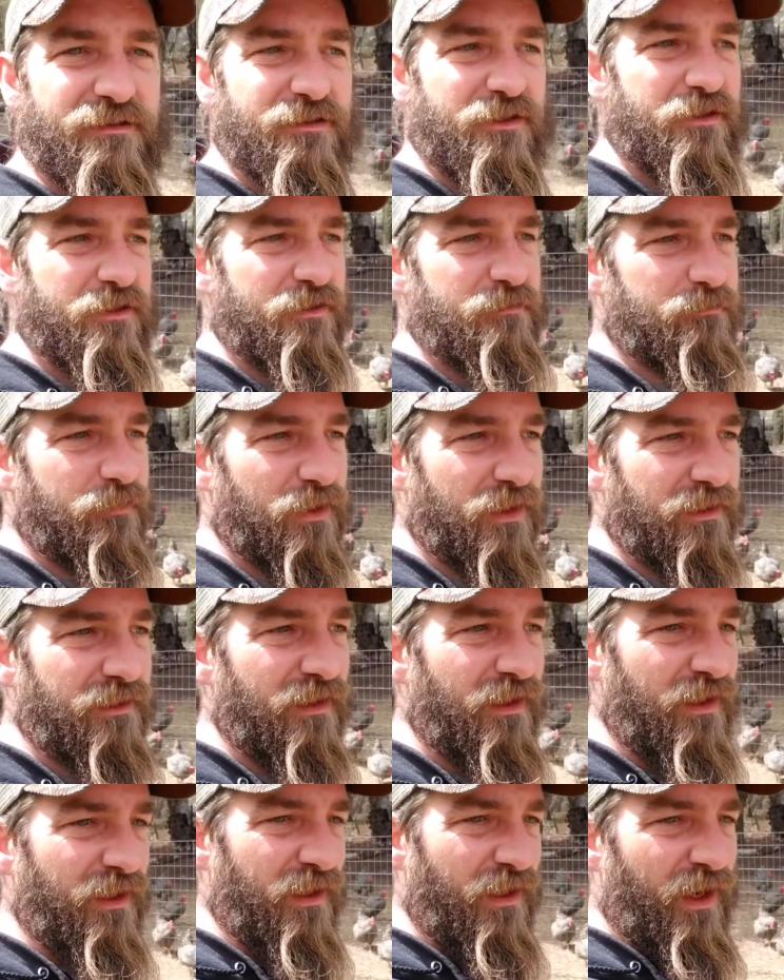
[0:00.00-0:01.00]
good, but
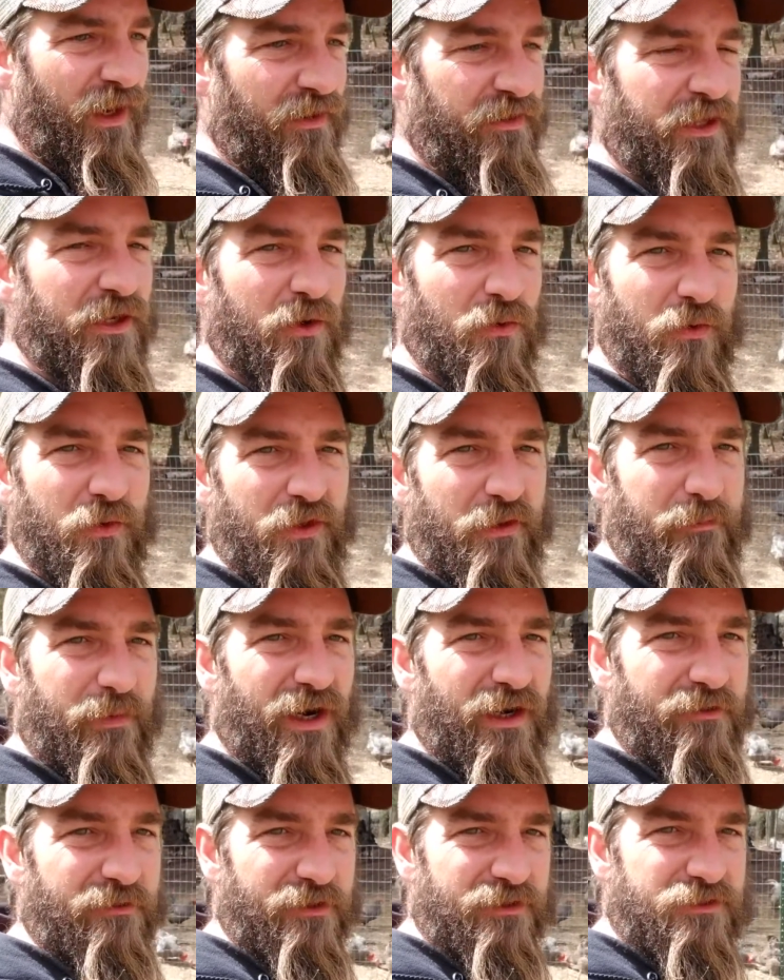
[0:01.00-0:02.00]
they don't really
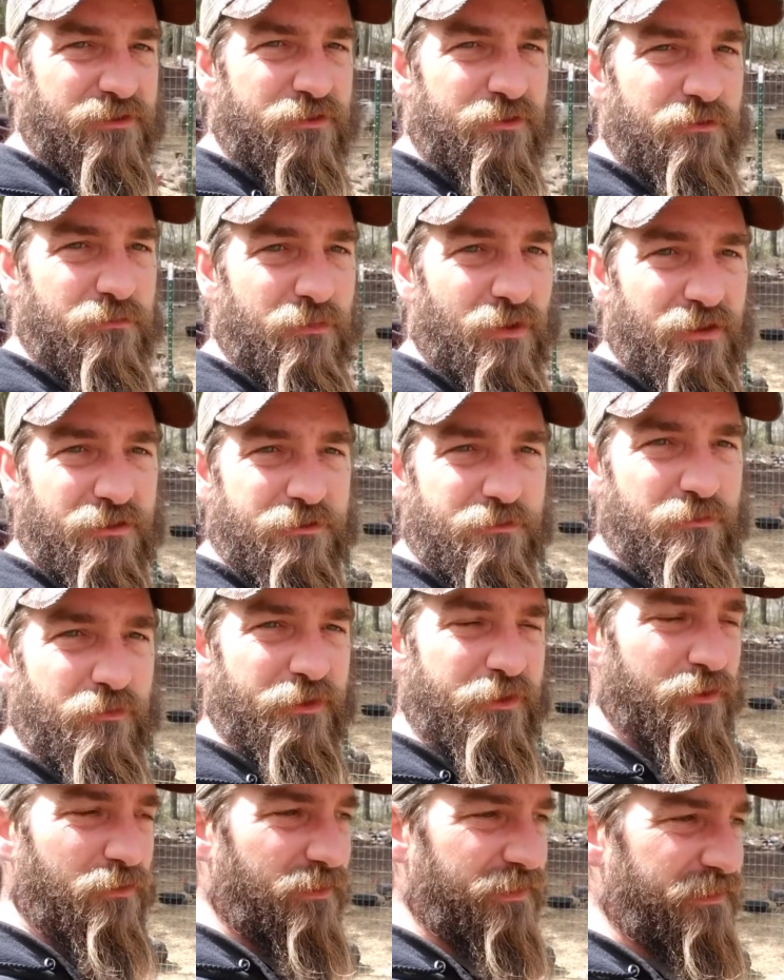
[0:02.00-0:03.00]
bother us too much when we
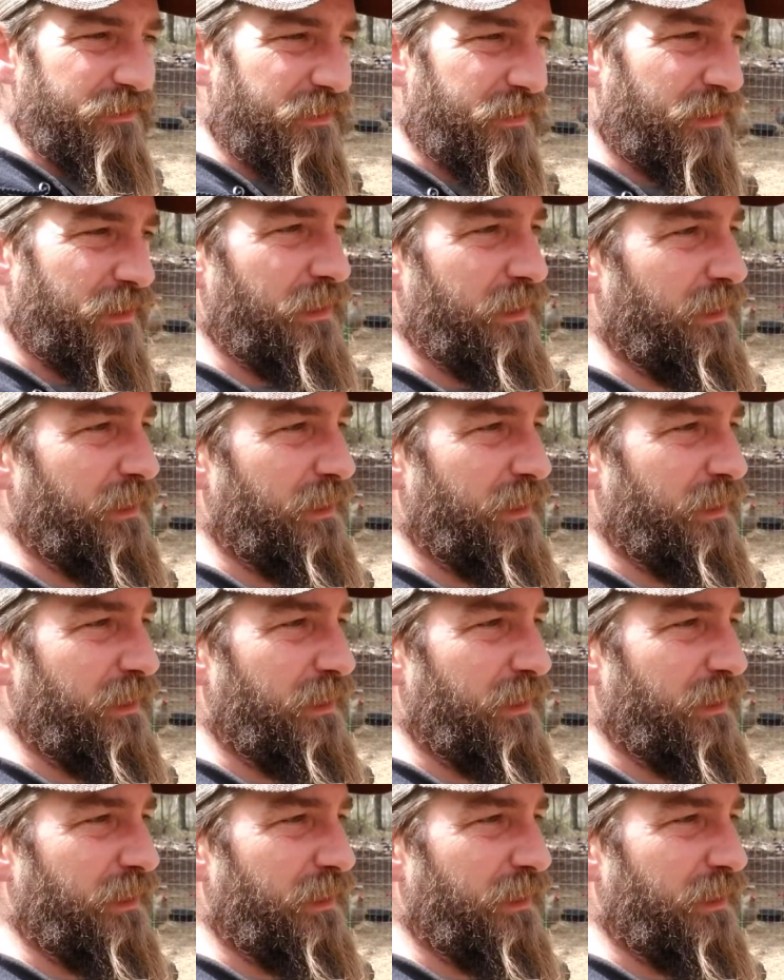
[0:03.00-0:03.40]
go in there.